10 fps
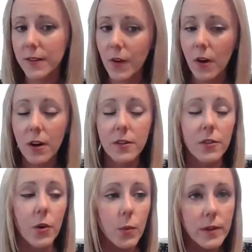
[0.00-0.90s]
Gift cards
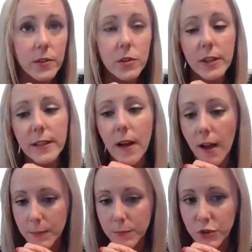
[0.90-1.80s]
are always a great
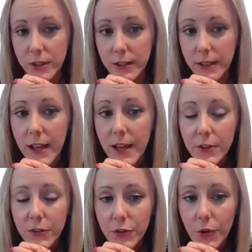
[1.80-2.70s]
option.
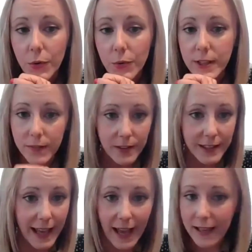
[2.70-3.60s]
So
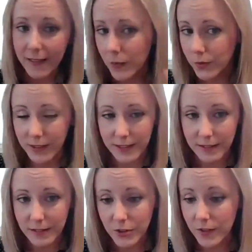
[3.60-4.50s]
definitely add those
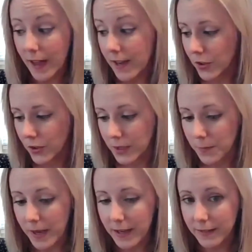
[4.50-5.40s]
in to that
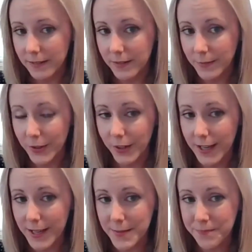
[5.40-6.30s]
goodie bag. All
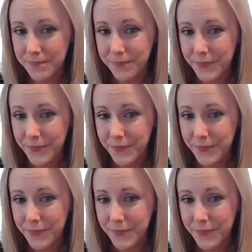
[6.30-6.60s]
right.